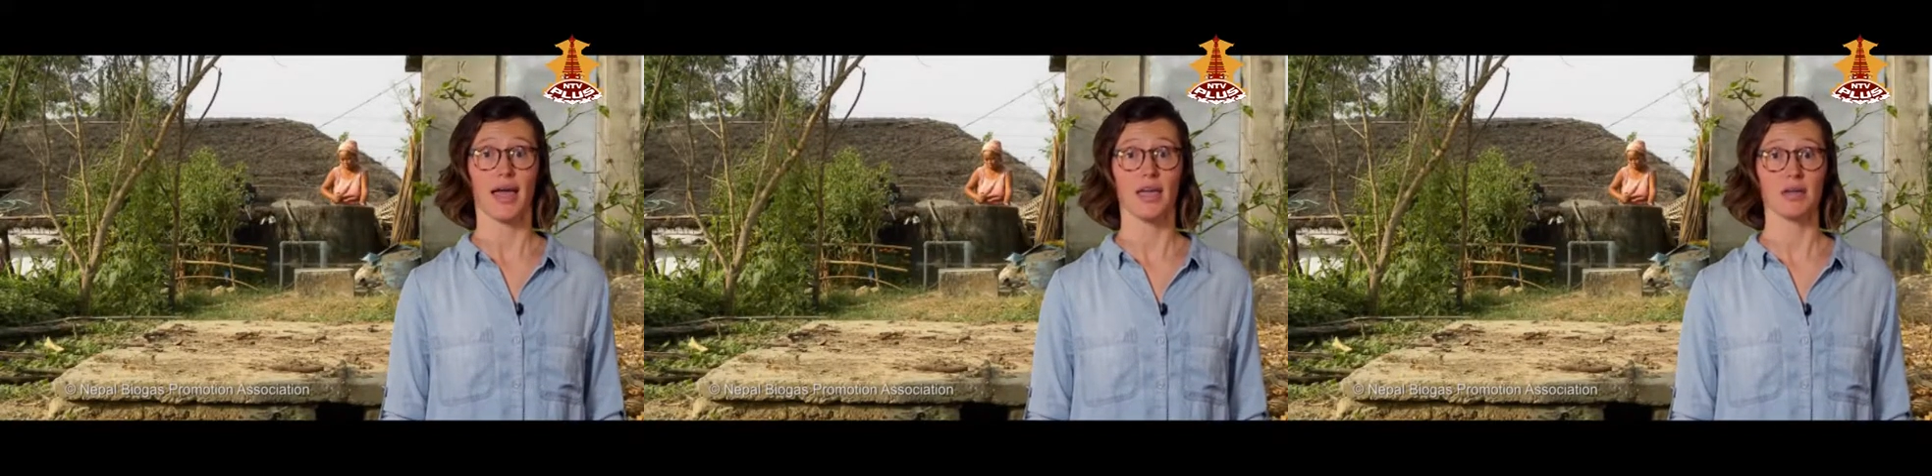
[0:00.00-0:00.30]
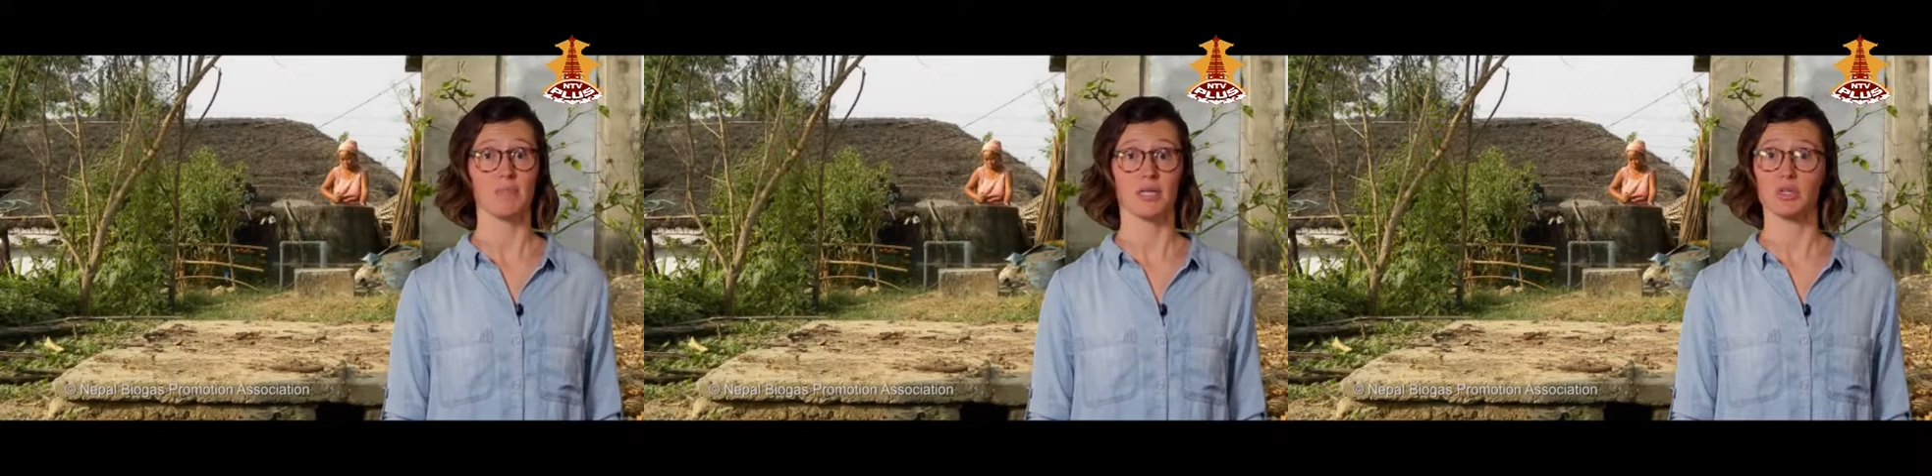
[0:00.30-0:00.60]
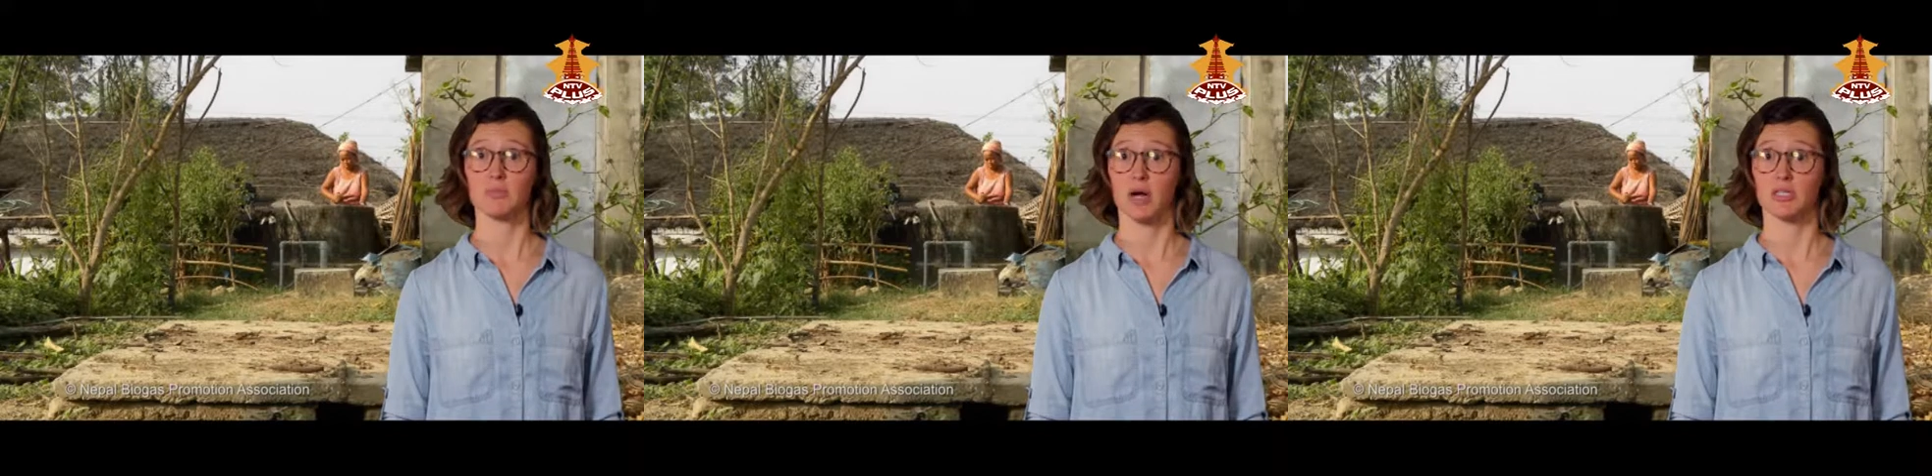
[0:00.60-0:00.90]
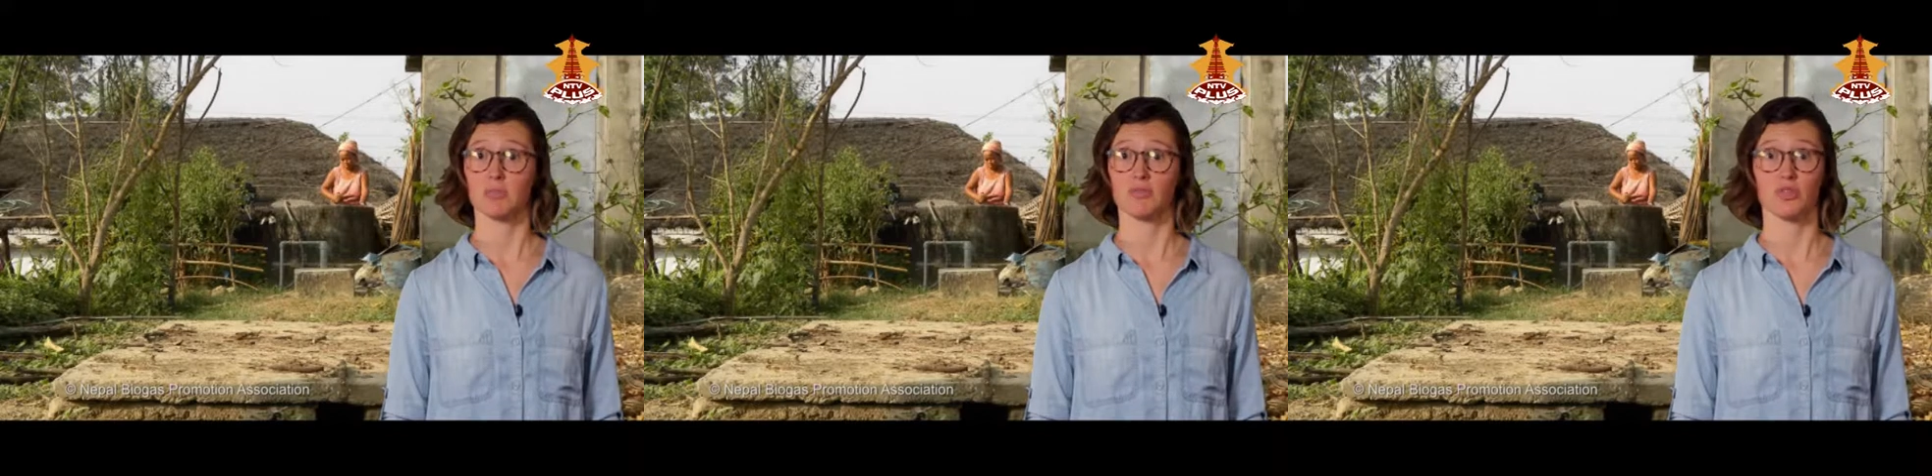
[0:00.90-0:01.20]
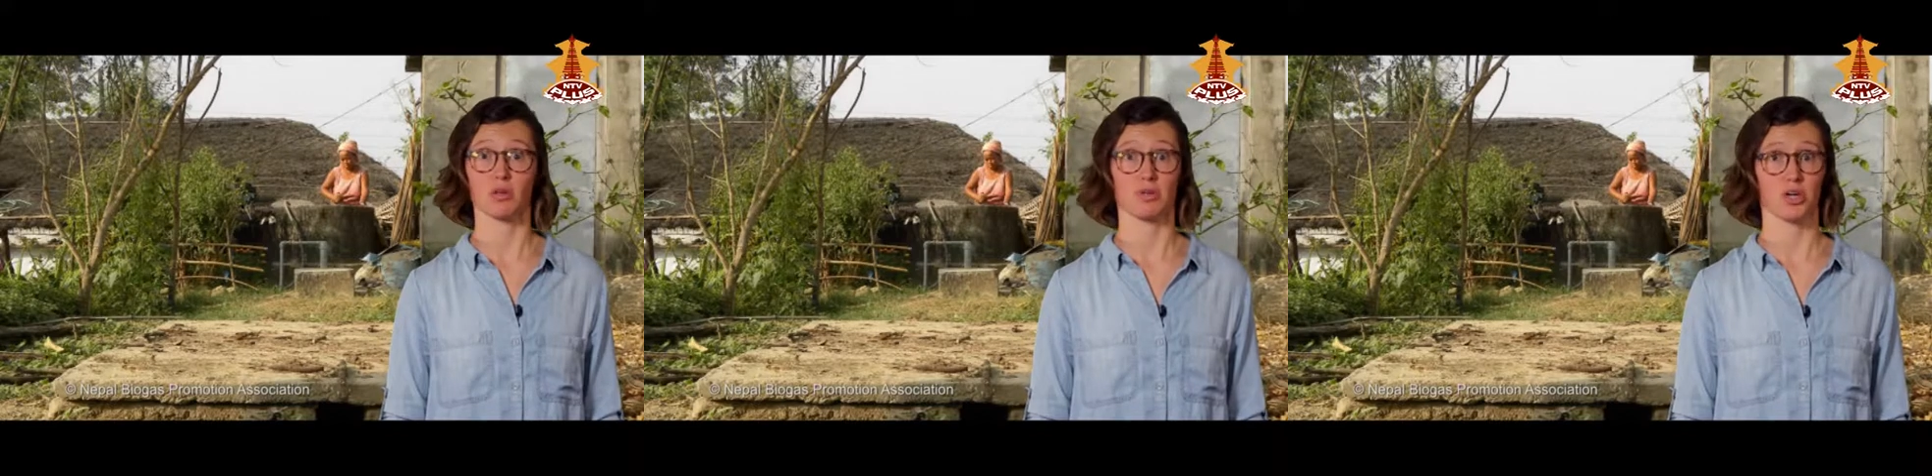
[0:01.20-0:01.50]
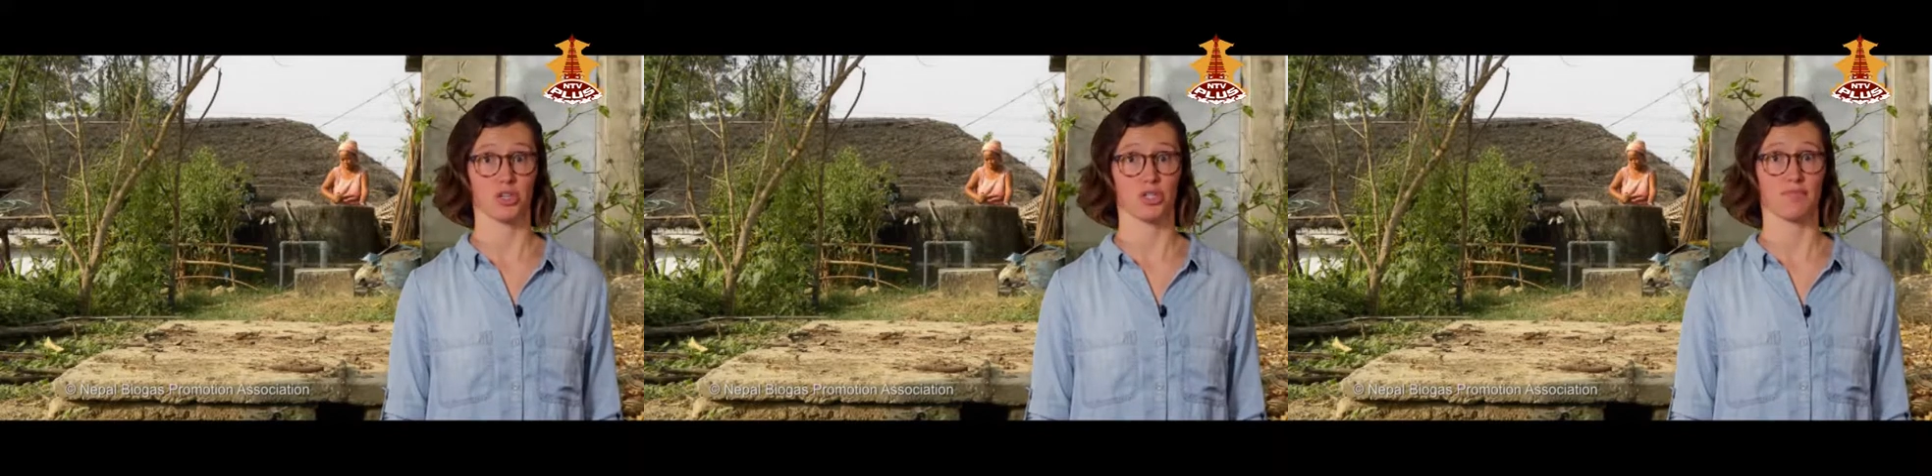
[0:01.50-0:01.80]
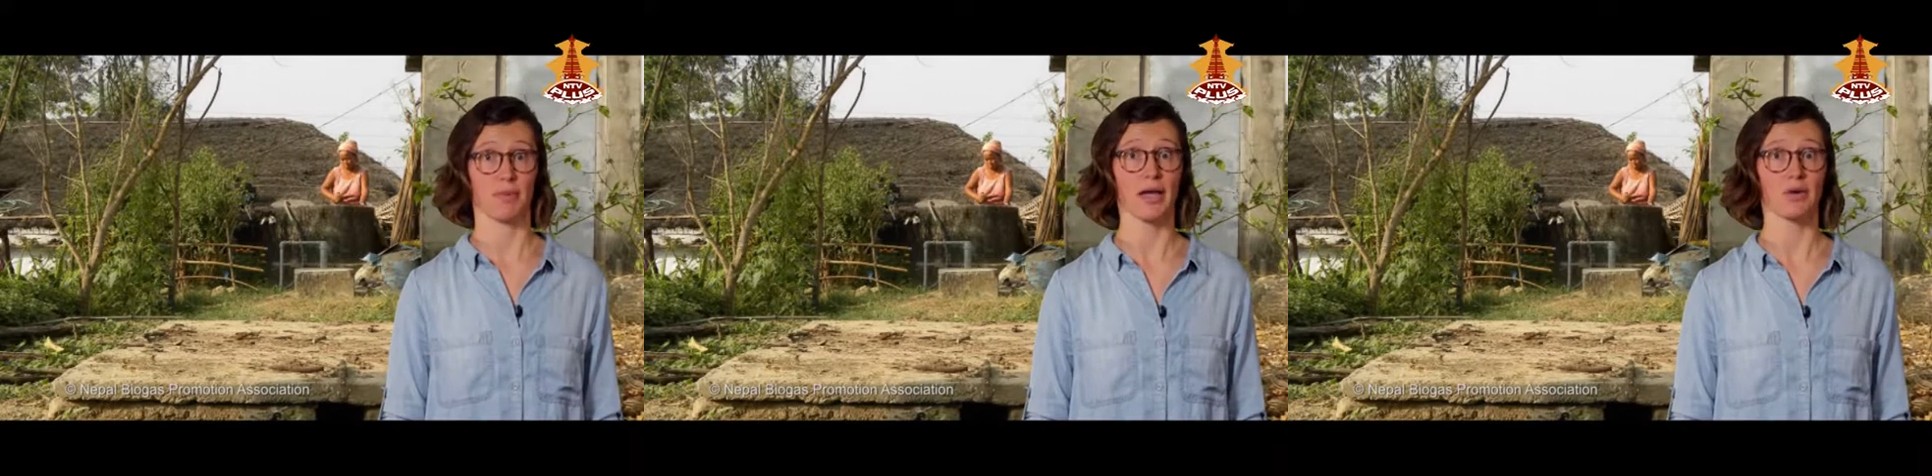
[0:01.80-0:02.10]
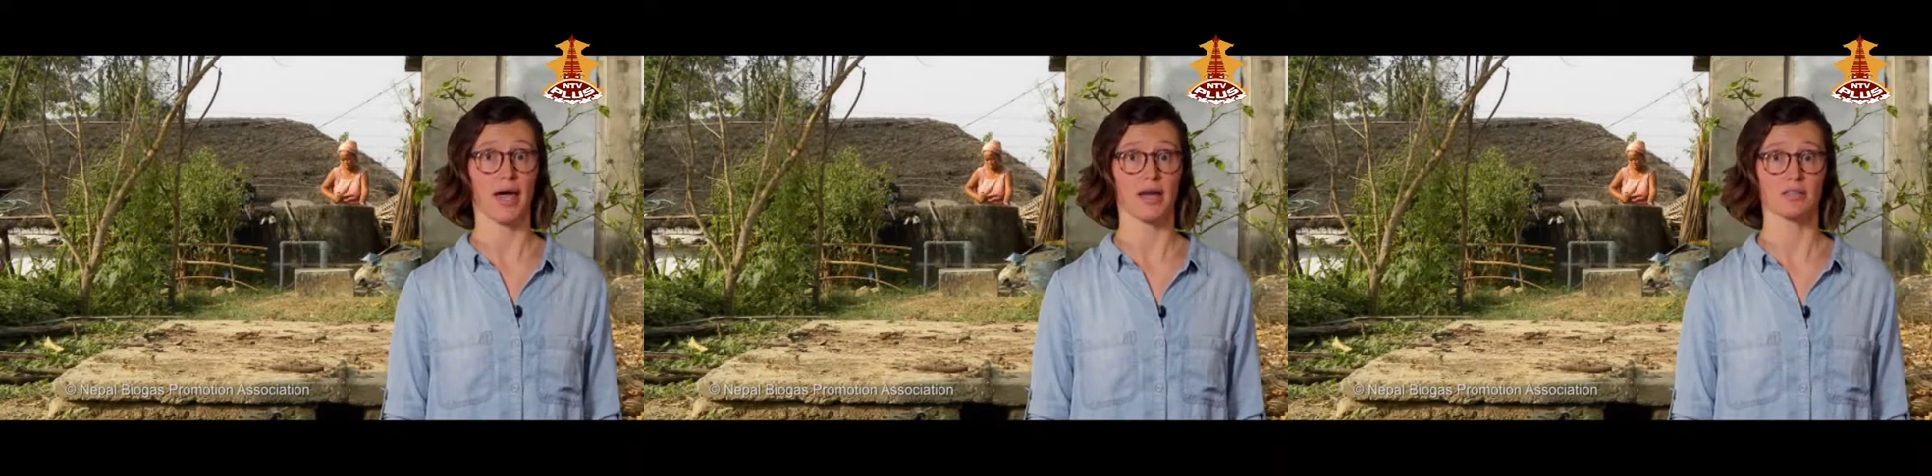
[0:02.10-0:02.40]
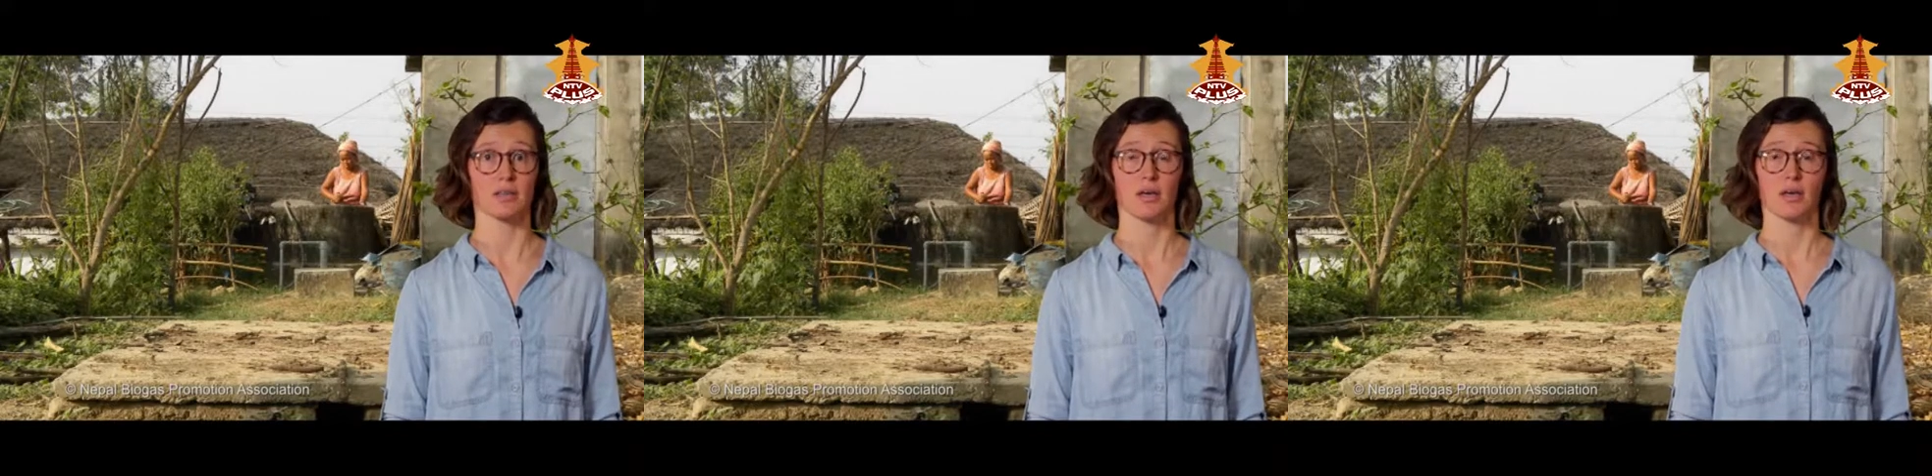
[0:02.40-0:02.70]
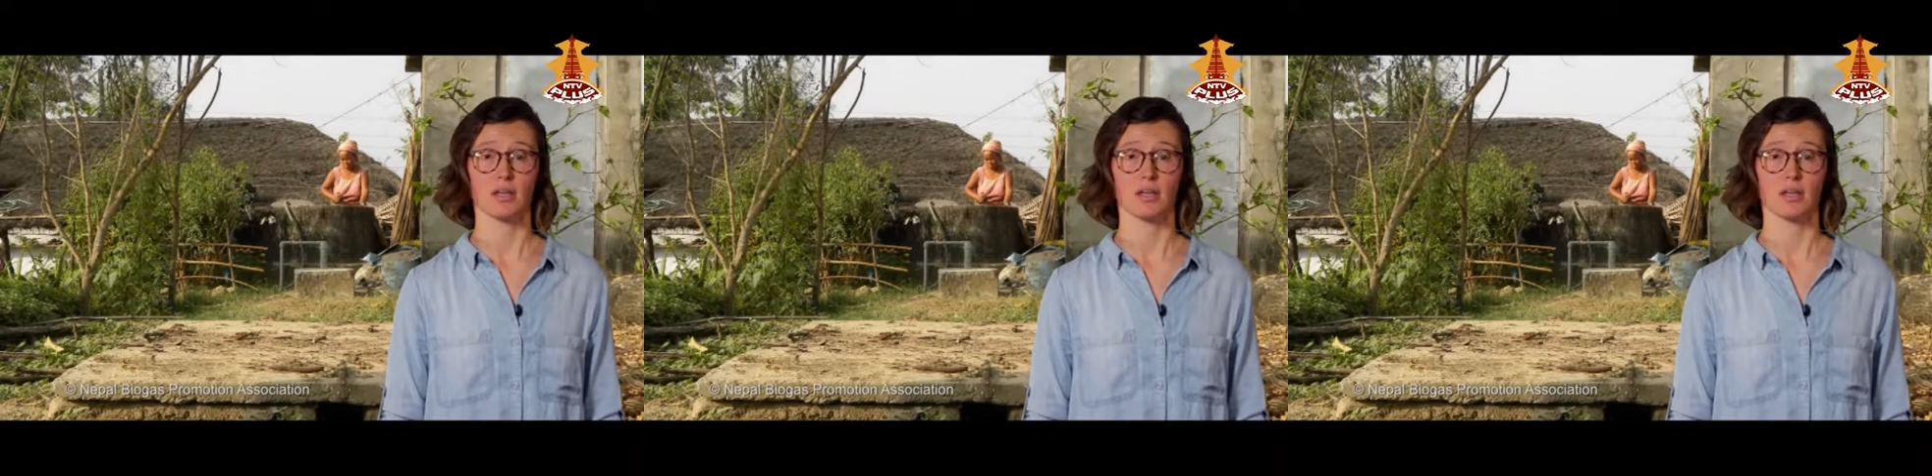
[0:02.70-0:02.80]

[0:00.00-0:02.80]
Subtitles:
and be responsible for the production of biogas,